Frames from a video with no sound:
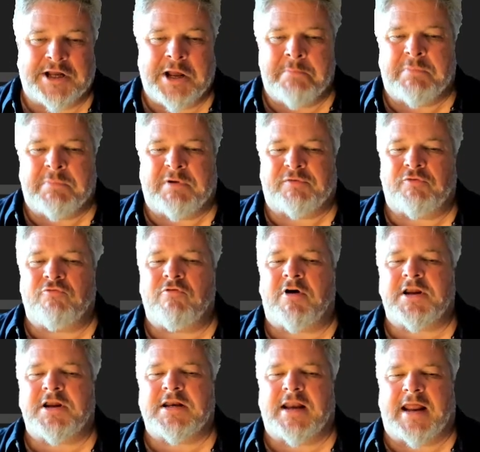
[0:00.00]
But for right
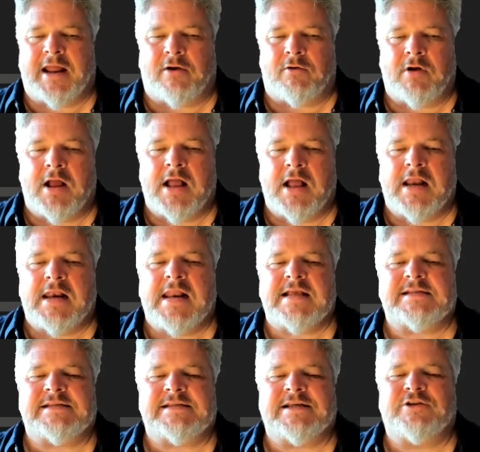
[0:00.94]
now, let's
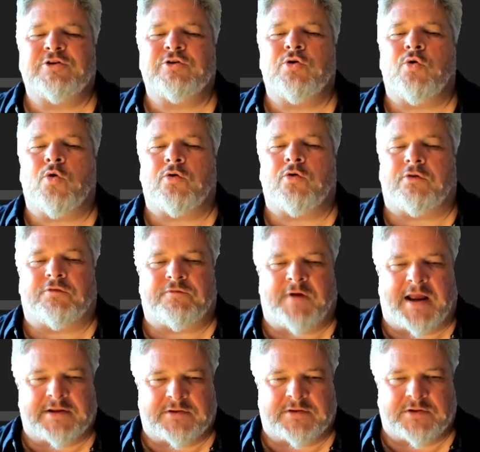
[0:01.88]
ignore the
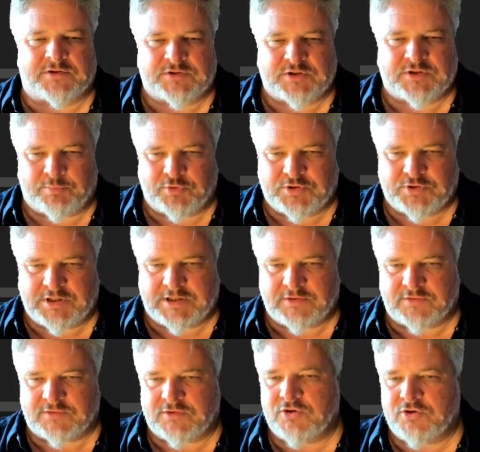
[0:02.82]
fact that
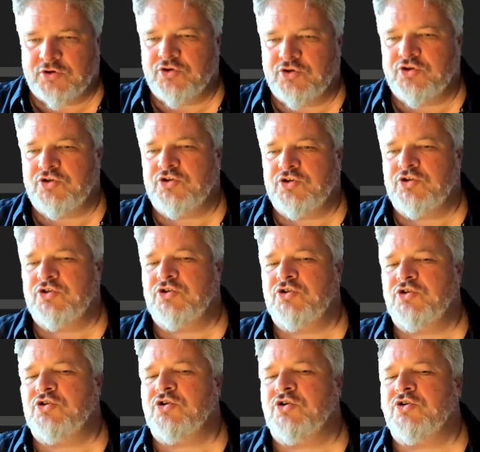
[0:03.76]
subroutines
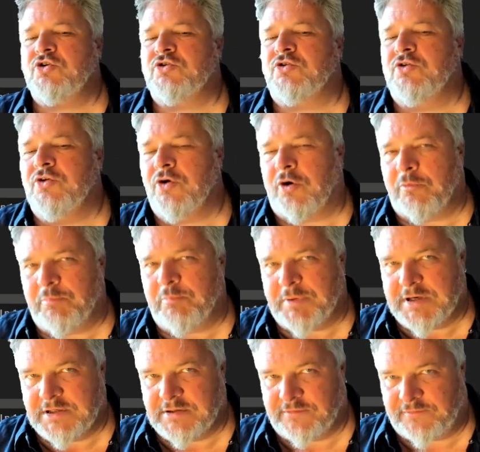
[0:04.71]
should not be
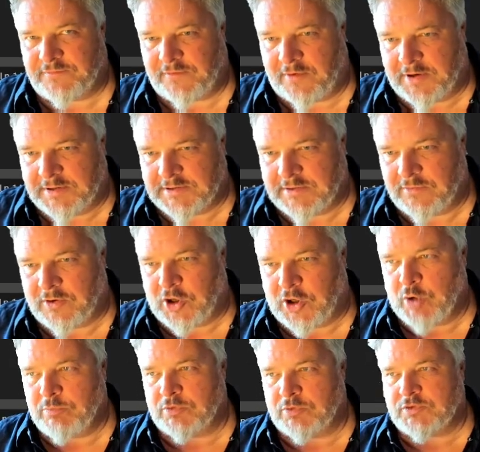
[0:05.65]
defined in the
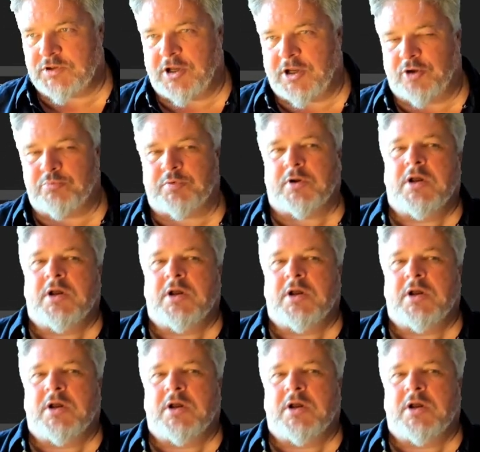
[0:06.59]
global scope.